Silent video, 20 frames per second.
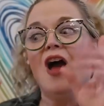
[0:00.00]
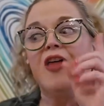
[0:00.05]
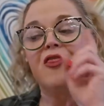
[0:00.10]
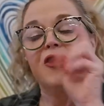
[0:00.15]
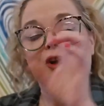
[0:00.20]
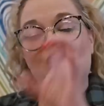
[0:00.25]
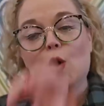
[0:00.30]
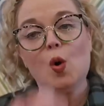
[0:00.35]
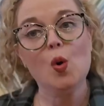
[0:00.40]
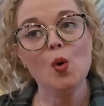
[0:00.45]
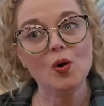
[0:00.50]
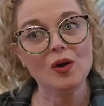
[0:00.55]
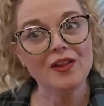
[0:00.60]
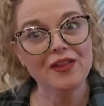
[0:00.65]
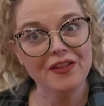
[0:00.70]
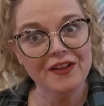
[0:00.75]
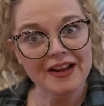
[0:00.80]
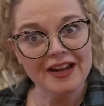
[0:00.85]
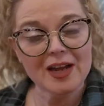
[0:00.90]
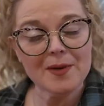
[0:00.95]
The cool
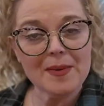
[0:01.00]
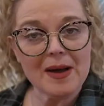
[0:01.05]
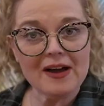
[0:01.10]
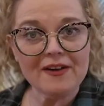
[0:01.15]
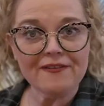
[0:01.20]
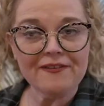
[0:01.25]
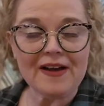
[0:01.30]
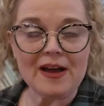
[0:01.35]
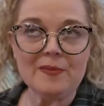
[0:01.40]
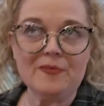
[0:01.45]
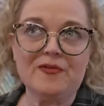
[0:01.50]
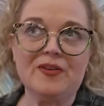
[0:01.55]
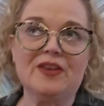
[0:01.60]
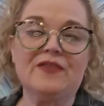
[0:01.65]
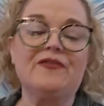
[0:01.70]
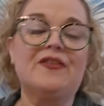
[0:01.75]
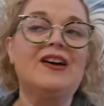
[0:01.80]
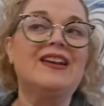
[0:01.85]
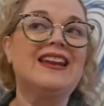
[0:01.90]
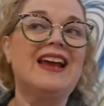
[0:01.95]
thing about
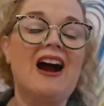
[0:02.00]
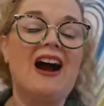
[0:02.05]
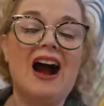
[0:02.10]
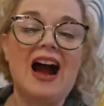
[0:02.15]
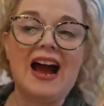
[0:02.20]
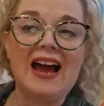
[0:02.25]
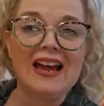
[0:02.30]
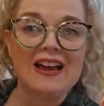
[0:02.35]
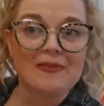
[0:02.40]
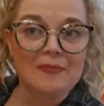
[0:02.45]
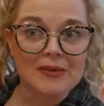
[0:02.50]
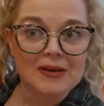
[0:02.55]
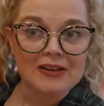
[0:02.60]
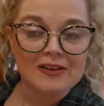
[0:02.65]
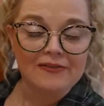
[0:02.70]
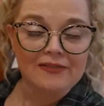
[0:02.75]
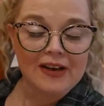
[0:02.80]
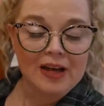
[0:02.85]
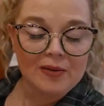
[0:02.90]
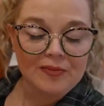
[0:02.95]
Fabfitfun, now I have been
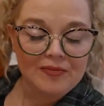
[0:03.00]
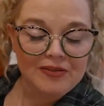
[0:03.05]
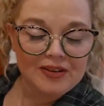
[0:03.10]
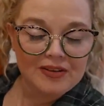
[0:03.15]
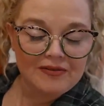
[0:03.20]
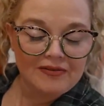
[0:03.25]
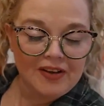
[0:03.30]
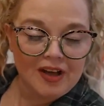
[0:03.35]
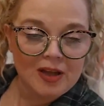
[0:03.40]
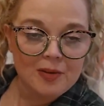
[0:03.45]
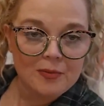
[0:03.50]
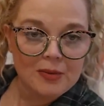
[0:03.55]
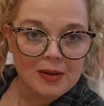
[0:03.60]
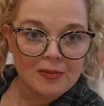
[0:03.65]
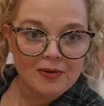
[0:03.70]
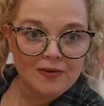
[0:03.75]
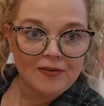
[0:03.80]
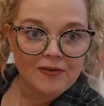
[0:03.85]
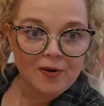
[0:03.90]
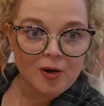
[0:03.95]
a Fabfitfun
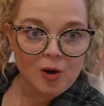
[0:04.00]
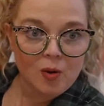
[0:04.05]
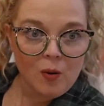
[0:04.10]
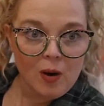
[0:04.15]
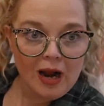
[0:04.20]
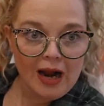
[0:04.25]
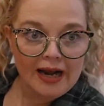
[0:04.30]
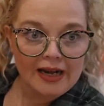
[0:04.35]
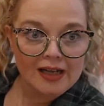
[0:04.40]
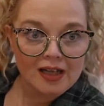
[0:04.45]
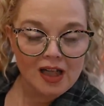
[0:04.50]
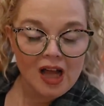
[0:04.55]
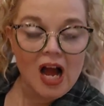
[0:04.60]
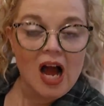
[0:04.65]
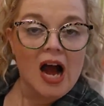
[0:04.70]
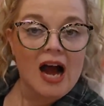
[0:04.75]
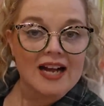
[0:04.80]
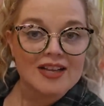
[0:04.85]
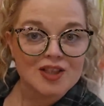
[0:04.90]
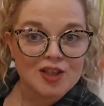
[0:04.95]
member for a while.
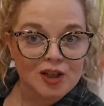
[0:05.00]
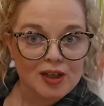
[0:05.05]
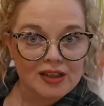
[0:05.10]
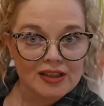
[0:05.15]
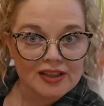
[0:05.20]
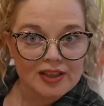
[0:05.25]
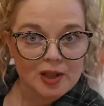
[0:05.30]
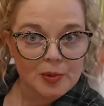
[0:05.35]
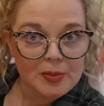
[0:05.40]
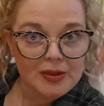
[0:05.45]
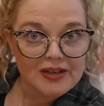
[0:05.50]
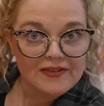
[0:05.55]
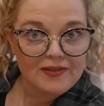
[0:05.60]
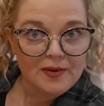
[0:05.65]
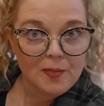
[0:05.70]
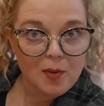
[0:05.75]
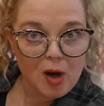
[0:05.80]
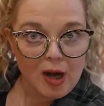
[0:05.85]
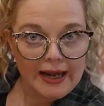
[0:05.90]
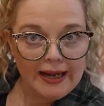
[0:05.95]
I took a little bit of a
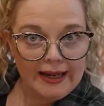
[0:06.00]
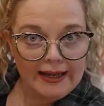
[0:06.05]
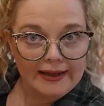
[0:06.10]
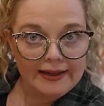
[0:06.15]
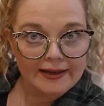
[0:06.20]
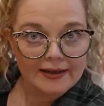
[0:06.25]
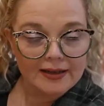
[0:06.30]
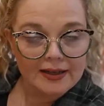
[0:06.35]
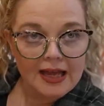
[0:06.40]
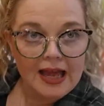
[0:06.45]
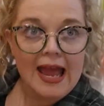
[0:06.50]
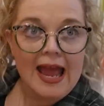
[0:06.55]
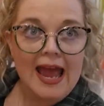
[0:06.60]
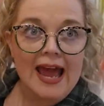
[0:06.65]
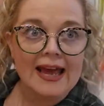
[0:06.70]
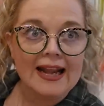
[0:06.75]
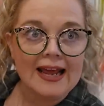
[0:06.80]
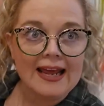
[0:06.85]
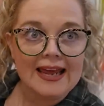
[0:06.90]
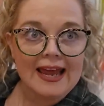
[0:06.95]
break
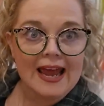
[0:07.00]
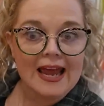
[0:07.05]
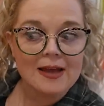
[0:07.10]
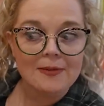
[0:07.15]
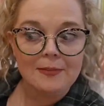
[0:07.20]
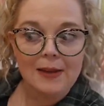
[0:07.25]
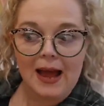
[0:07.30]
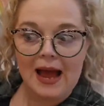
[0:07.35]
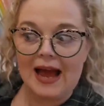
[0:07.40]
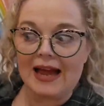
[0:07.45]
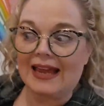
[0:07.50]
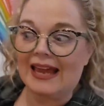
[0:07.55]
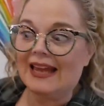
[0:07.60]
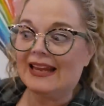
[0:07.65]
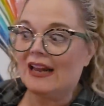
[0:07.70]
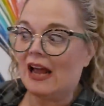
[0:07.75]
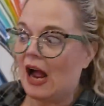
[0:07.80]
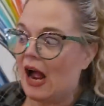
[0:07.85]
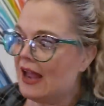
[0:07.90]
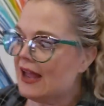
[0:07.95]
and I came back
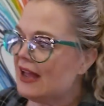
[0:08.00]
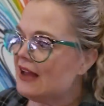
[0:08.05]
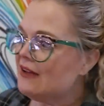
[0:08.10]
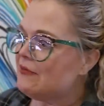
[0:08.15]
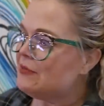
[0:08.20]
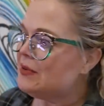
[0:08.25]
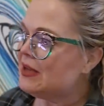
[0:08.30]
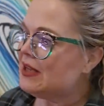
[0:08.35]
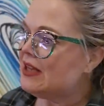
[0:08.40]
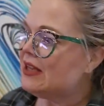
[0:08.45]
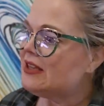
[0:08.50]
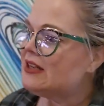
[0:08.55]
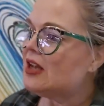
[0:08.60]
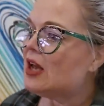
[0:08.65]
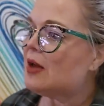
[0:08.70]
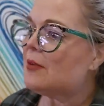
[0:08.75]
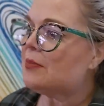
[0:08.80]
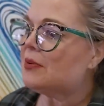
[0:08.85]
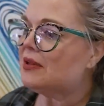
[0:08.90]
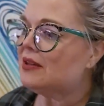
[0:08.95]
and I have been
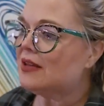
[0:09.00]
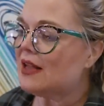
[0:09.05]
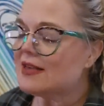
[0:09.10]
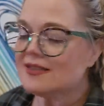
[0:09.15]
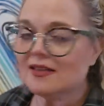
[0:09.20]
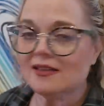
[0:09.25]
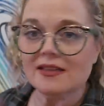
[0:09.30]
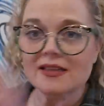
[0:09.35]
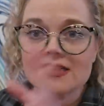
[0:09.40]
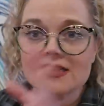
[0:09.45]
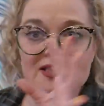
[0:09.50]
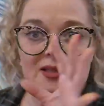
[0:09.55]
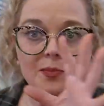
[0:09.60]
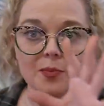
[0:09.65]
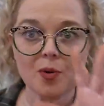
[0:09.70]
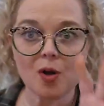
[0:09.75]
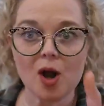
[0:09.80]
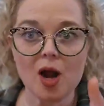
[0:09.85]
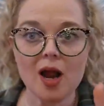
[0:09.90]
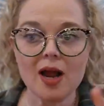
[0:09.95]
pleasantly
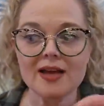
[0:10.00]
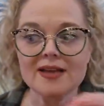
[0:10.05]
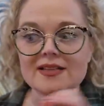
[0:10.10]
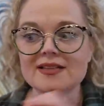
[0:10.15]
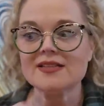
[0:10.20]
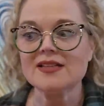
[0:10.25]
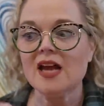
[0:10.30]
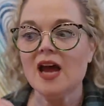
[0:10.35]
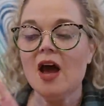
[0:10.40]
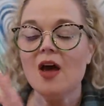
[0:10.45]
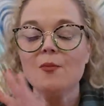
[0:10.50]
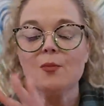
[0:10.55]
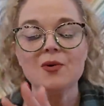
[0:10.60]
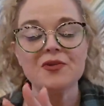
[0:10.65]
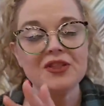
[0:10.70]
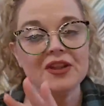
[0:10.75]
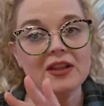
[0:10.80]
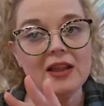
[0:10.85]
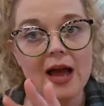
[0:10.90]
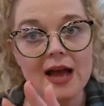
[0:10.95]
surprised with
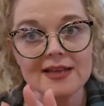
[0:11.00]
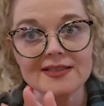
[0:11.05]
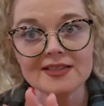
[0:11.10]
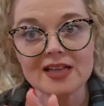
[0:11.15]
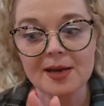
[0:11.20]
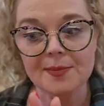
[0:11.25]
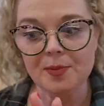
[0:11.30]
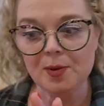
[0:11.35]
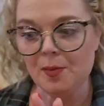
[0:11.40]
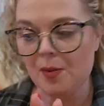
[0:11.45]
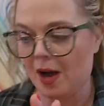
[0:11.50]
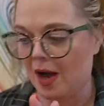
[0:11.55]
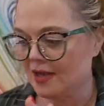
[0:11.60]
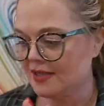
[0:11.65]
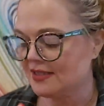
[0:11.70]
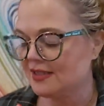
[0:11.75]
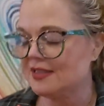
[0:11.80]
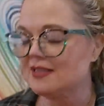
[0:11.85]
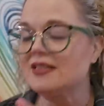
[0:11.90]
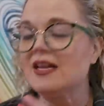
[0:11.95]
the last couple
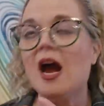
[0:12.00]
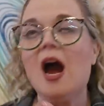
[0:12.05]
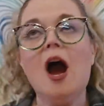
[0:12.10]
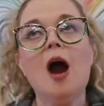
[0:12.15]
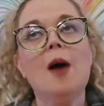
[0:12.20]
boxes.